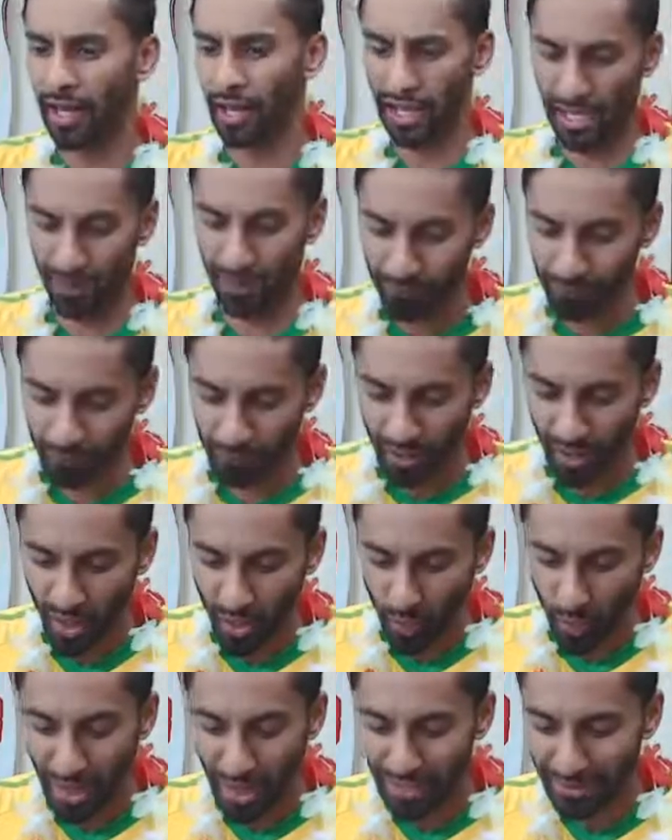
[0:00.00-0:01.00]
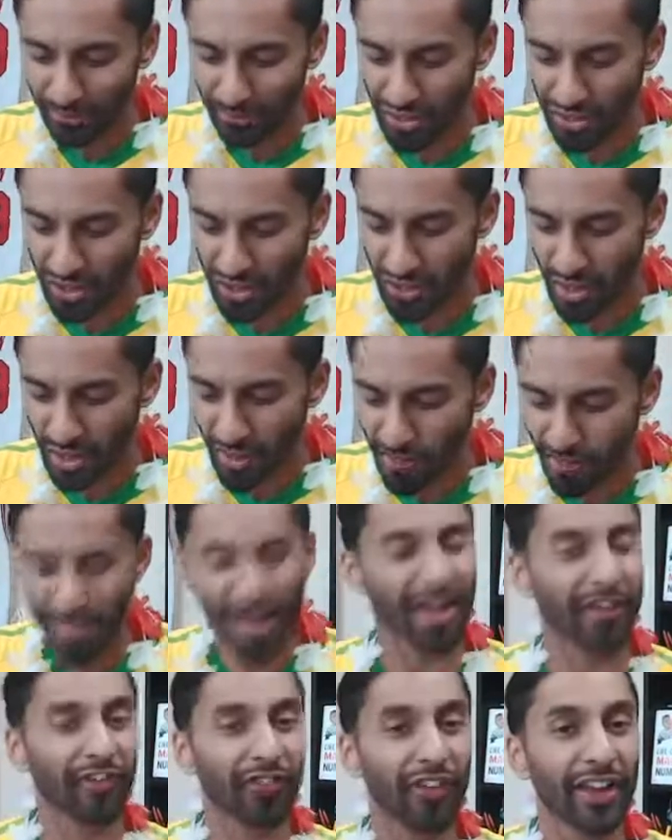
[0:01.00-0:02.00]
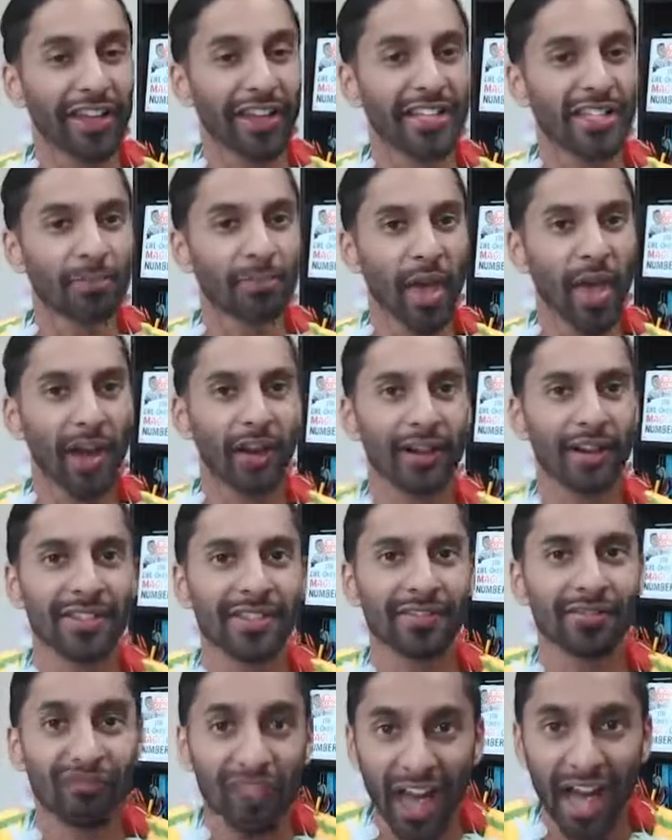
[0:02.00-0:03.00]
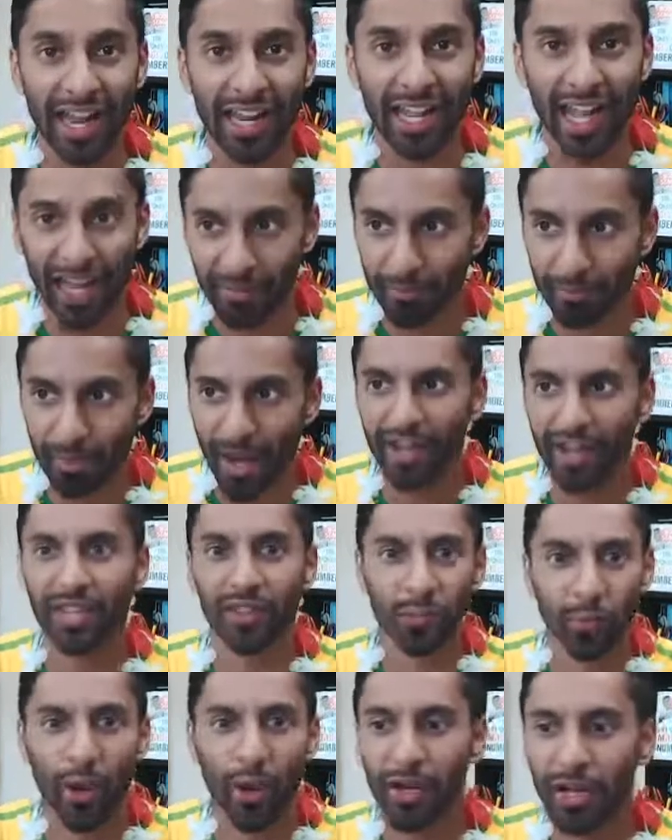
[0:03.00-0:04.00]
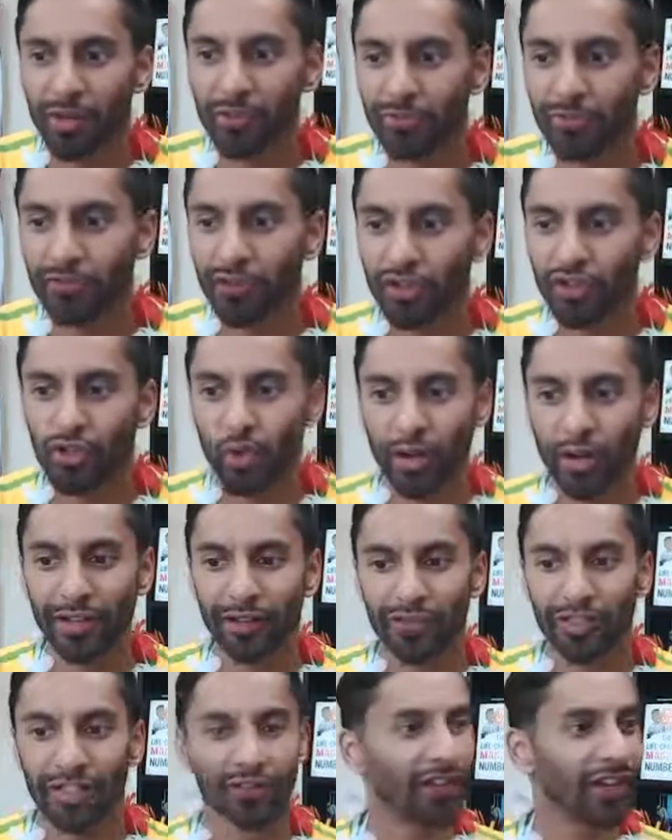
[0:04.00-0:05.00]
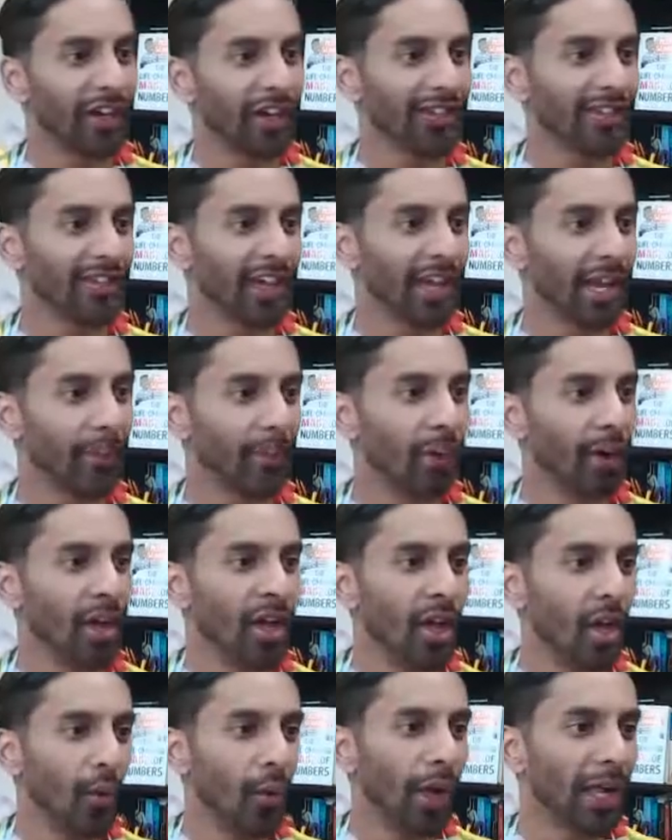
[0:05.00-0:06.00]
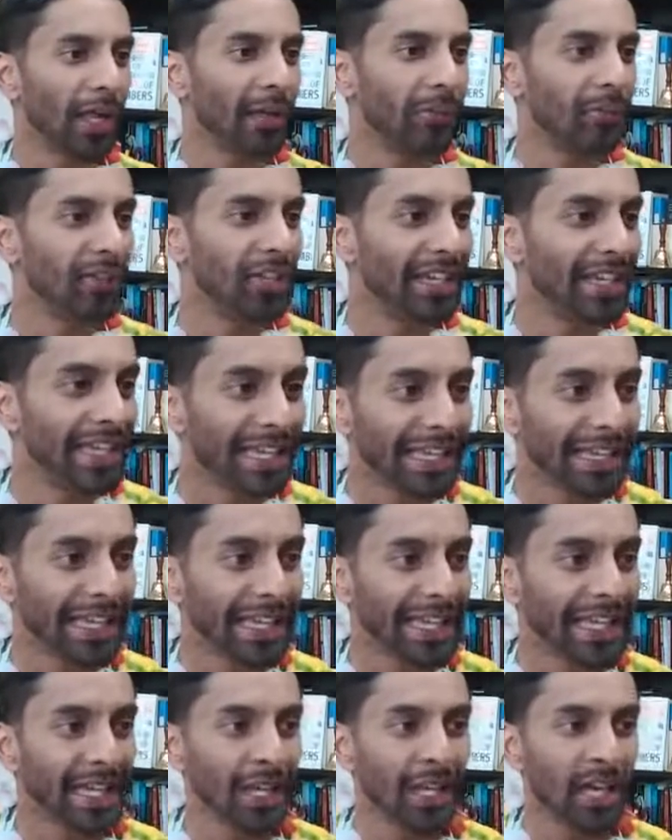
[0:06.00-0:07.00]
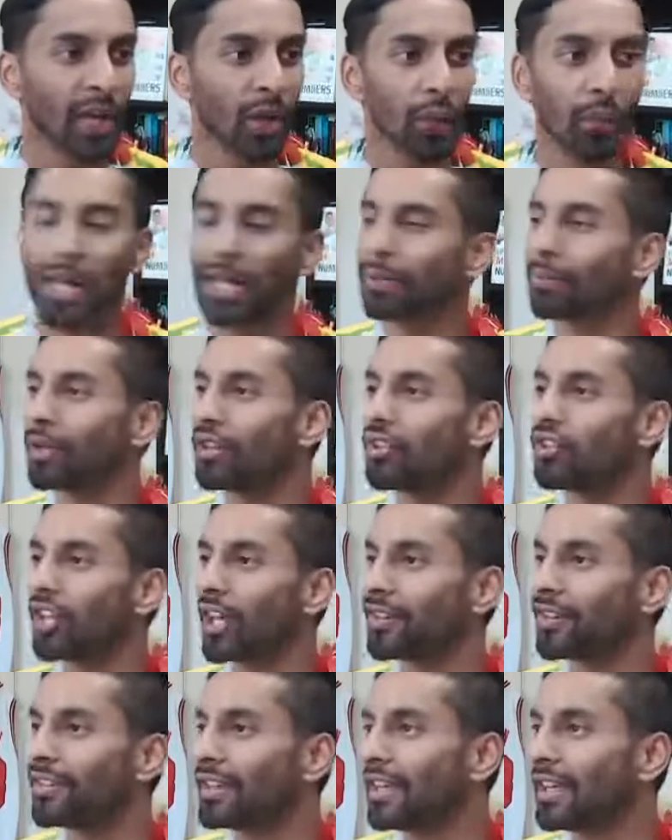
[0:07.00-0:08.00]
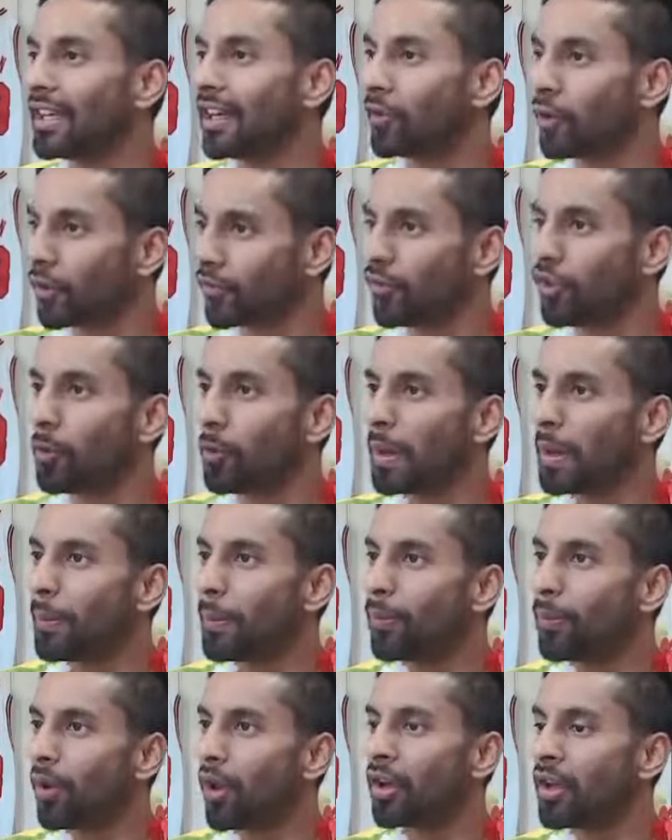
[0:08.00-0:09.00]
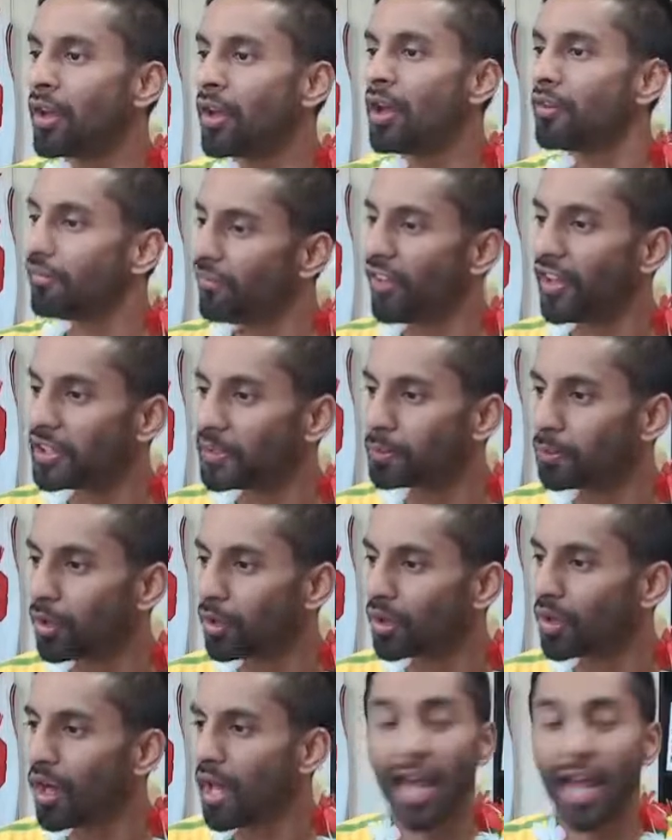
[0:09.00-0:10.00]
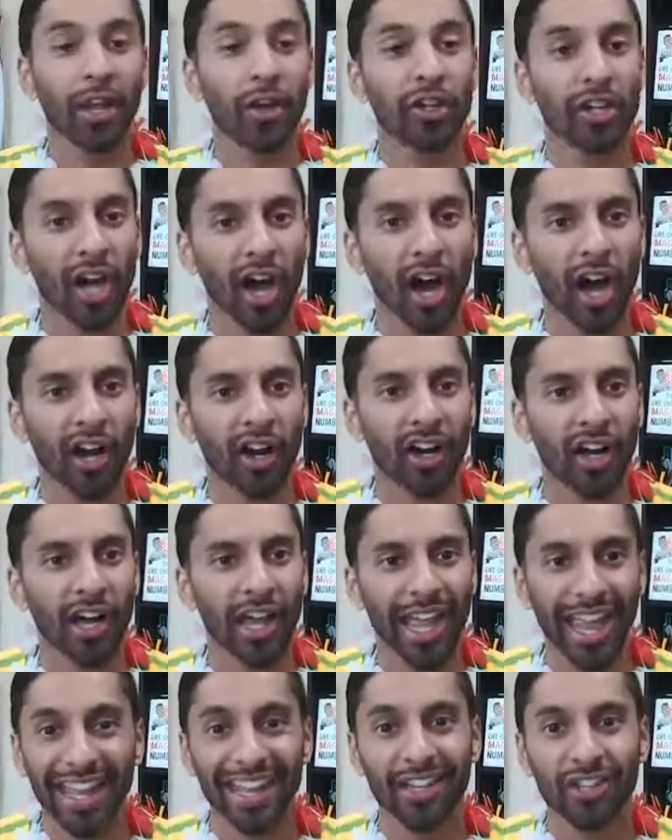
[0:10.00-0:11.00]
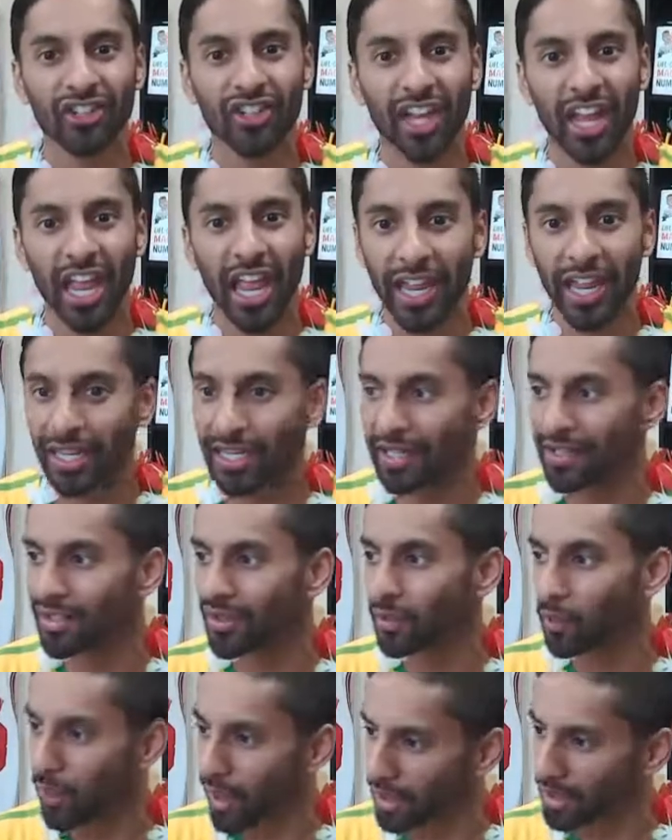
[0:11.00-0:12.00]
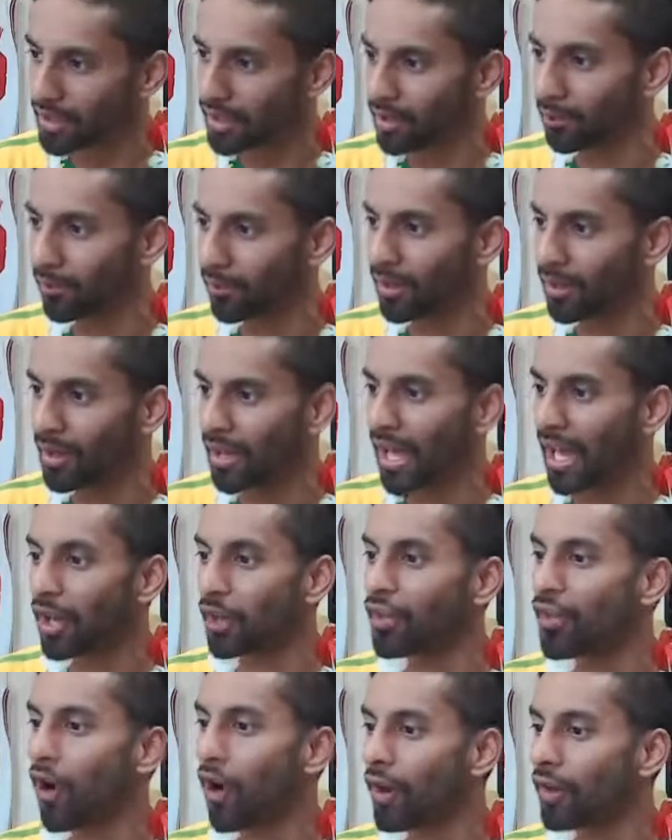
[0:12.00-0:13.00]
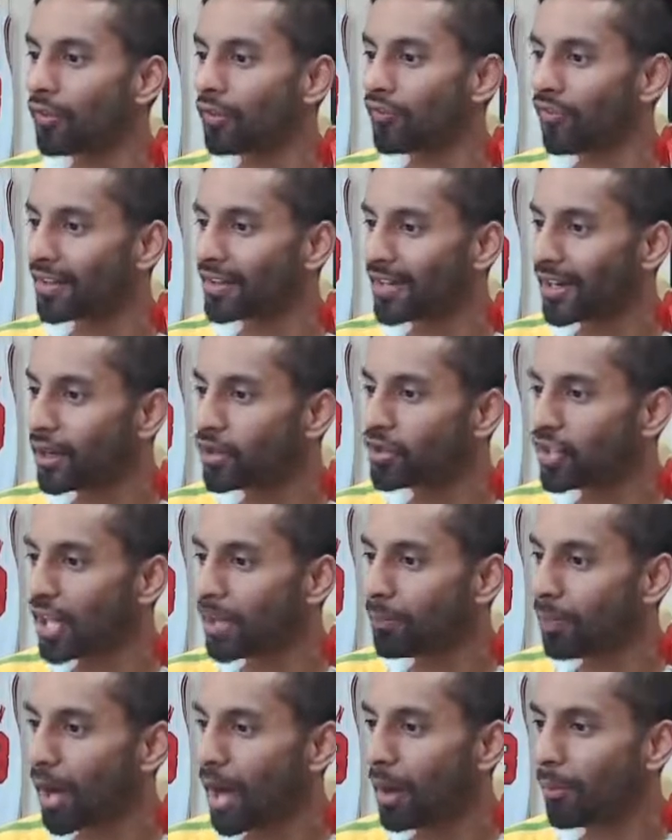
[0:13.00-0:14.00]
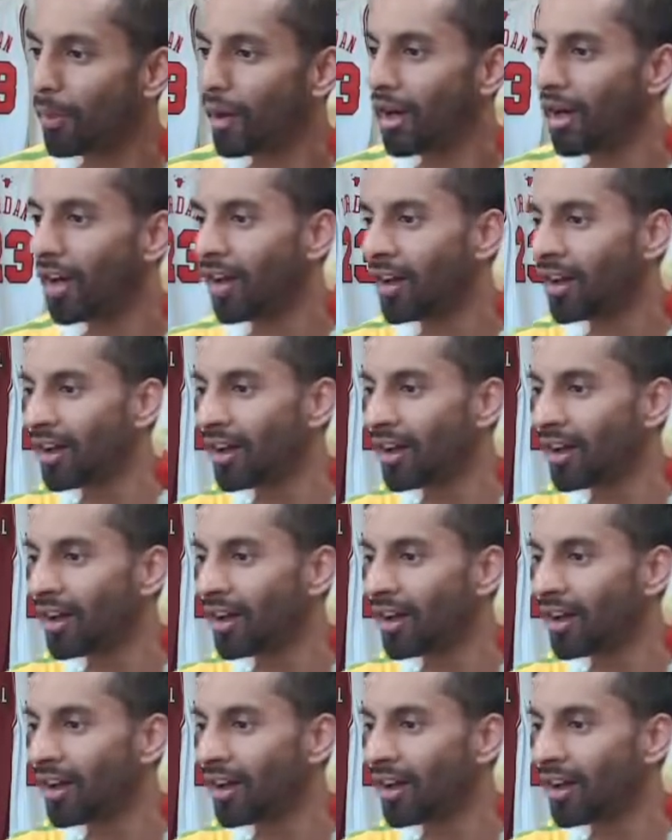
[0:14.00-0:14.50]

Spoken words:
Welcome to Matt Flitton's parents, Val and Barry. Welcome for joining for the first time. Welcome to Nikki. Welcome to Jesse. I've got a few people on Facebook. Hello, Cara, aged 8. Welcome. Hello, the Oliphants. Hello, Jane Palmer.